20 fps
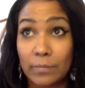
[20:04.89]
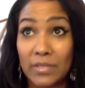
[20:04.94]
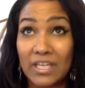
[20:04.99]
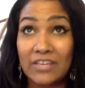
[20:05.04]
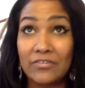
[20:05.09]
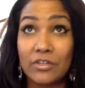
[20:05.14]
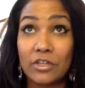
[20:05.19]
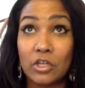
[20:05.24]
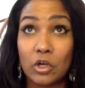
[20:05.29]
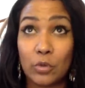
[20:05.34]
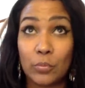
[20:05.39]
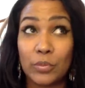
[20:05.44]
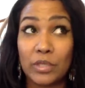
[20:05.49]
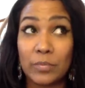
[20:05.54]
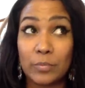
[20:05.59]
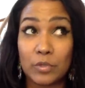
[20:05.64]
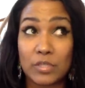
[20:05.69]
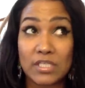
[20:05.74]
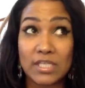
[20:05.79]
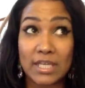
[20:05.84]
Even though
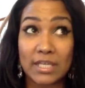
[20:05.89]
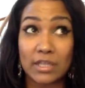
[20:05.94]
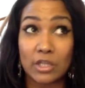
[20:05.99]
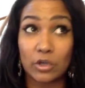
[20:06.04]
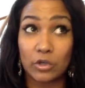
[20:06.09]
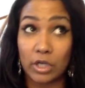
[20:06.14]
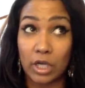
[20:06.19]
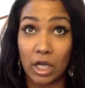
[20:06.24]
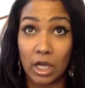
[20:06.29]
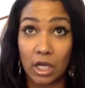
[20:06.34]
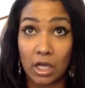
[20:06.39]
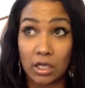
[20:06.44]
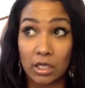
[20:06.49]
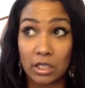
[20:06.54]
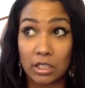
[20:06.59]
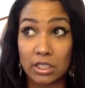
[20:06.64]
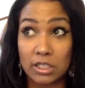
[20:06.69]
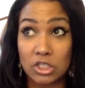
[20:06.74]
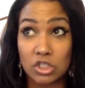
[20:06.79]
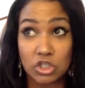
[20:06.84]
people say they're not
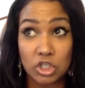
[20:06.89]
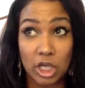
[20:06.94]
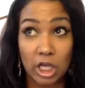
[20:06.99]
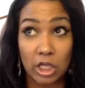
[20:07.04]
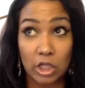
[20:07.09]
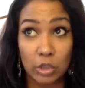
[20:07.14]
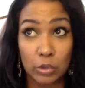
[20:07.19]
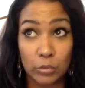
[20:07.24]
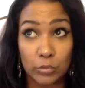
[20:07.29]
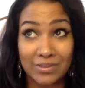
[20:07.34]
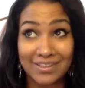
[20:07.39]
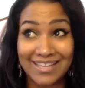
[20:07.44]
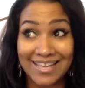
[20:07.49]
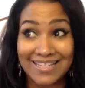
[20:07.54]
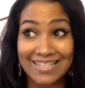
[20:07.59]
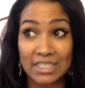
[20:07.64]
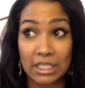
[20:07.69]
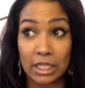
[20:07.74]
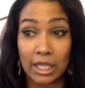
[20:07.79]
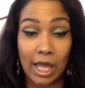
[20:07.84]
and it's shallow,
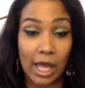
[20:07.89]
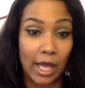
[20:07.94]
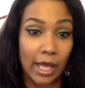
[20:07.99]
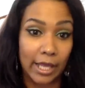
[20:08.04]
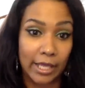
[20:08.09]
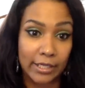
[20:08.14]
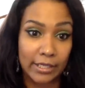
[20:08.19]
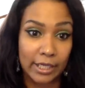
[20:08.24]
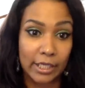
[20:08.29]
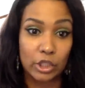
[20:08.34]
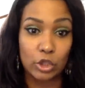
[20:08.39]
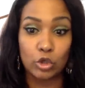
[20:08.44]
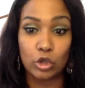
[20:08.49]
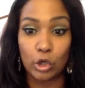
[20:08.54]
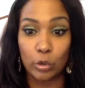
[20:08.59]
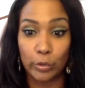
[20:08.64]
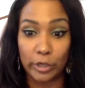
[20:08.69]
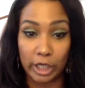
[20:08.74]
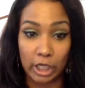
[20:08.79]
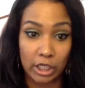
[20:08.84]
that's a lie. And you
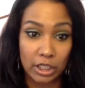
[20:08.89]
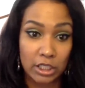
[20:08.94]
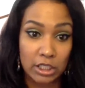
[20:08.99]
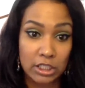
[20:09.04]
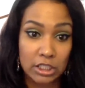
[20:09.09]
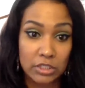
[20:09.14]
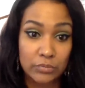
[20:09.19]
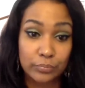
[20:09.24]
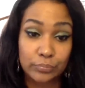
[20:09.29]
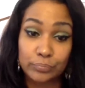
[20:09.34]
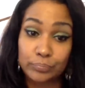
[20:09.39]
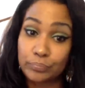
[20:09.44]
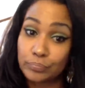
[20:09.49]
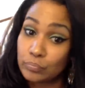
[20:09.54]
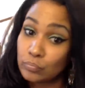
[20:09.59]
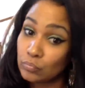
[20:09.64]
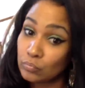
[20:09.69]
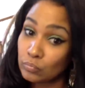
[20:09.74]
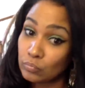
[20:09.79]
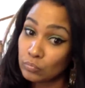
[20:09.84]
know it is.
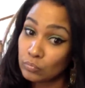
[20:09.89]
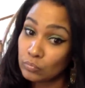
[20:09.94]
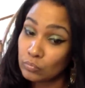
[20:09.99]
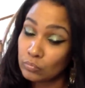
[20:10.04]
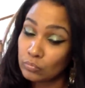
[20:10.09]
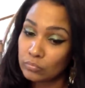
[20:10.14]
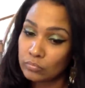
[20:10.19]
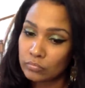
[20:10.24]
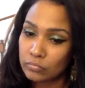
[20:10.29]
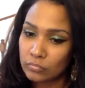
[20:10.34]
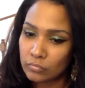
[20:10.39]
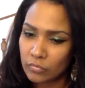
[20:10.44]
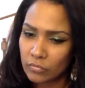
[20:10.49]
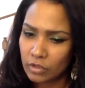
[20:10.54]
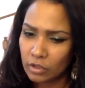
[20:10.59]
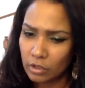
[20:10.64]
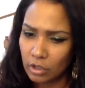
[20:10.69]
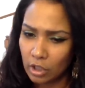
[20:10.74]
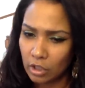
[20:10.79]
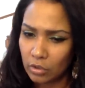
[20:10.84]

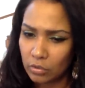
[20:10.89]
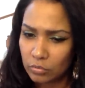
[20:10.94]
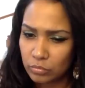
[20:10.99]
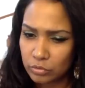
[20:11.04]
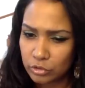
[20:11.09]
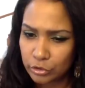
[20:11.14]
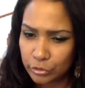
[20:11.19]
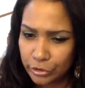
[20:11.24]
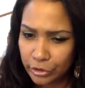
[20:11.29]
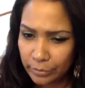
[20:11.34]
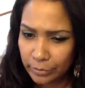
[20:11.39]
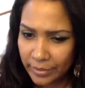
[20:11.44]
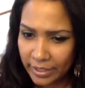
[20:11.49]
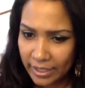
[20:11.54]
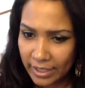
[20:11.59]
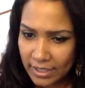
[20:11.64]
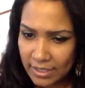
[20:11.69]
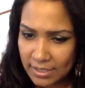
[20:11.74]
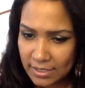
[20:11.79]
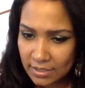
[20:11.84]
You know, do your
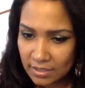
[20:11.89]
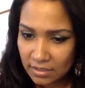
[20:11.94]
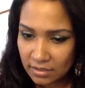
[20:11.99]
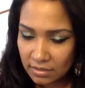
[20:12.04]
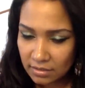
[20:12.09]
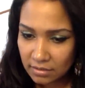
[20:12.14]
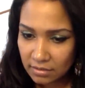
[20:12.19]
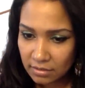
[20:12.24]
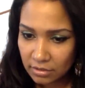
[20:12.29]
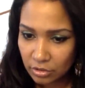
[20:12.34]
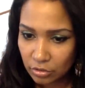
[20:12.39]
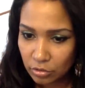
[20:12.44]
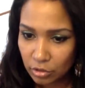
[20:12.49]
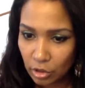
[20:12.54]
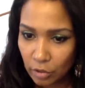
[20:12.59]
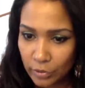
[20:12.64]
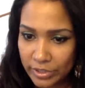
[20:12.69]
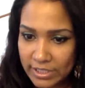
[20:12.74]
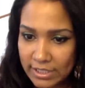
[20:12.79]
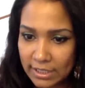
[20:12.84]
best. You
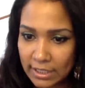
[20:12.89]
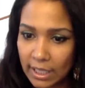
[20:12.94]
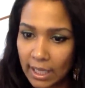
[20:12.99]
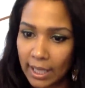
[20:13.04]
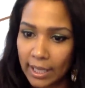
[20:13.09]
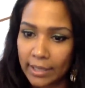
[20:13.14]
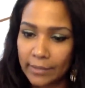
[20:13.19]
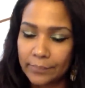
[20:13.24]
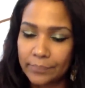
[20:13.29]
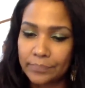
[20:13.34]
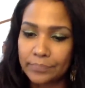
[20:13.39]
know it's a lie.